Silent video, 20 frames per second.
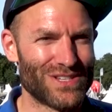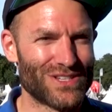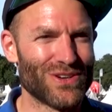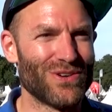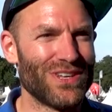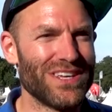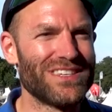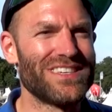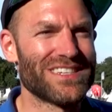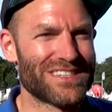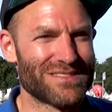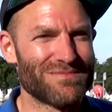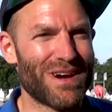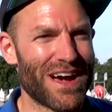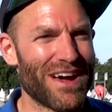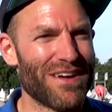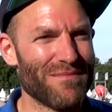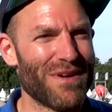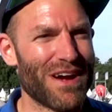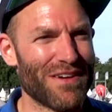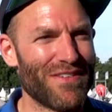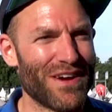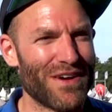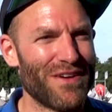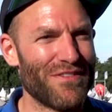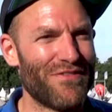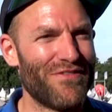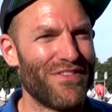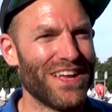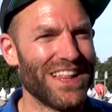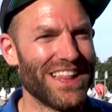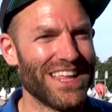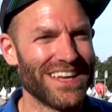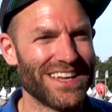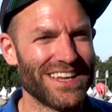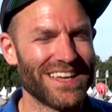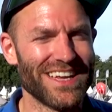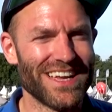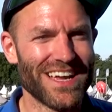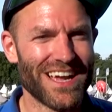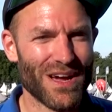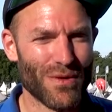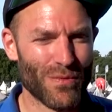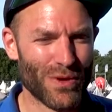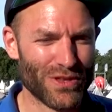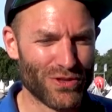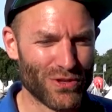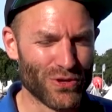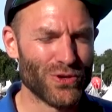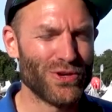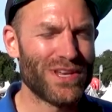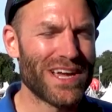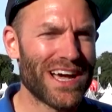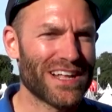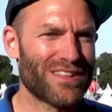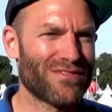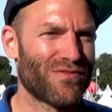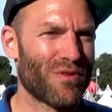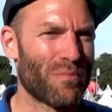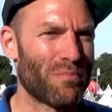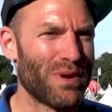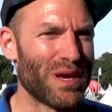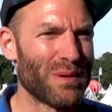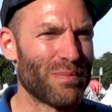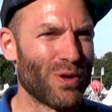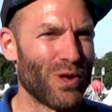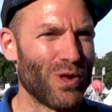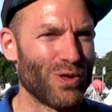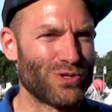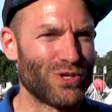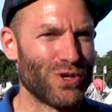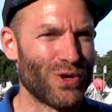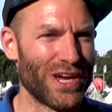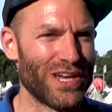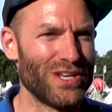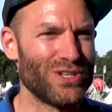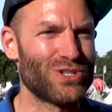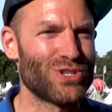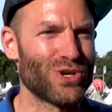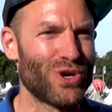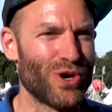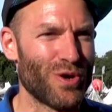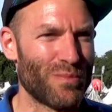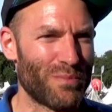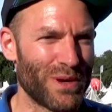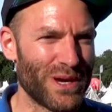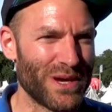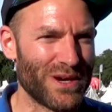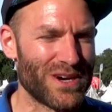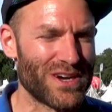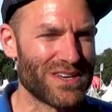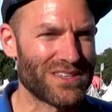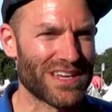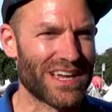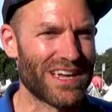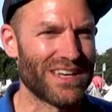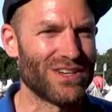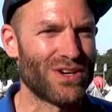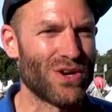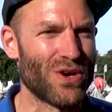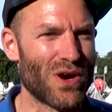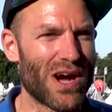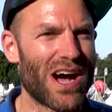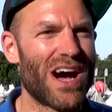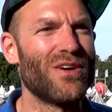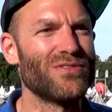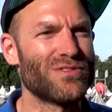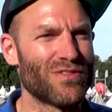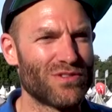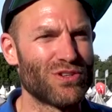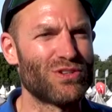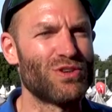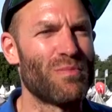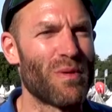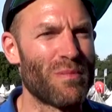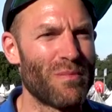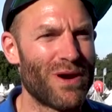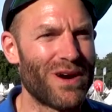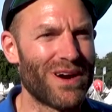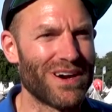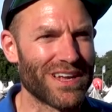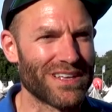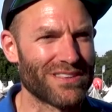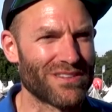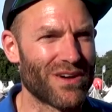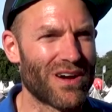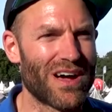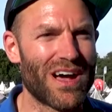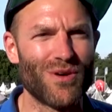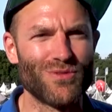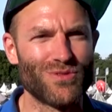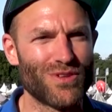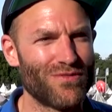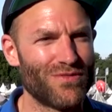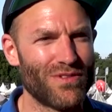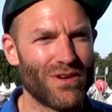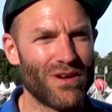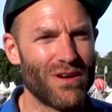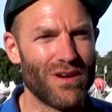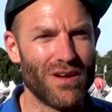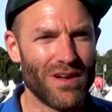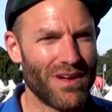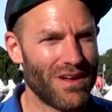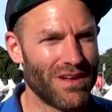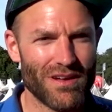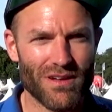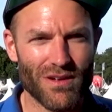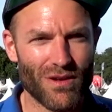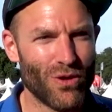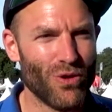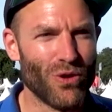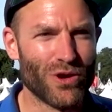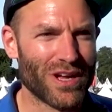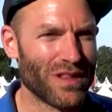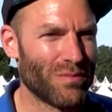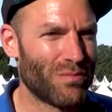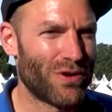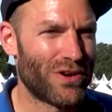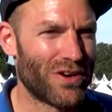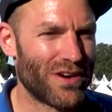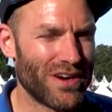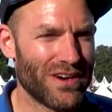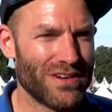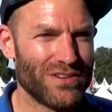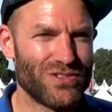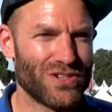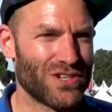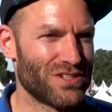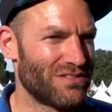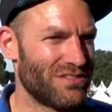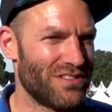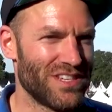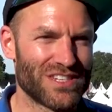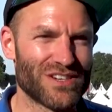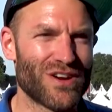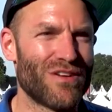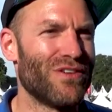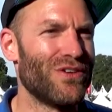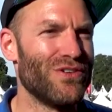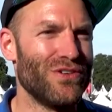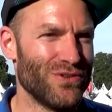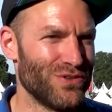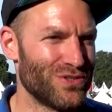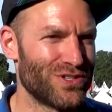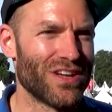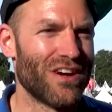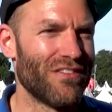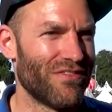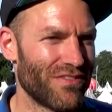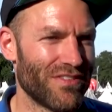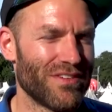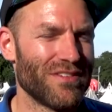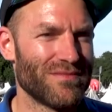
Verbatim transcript: So this is my very feeling. We do that for people to enjoy beers and go out of the supermarket or out of the local bar, just discover new stuff.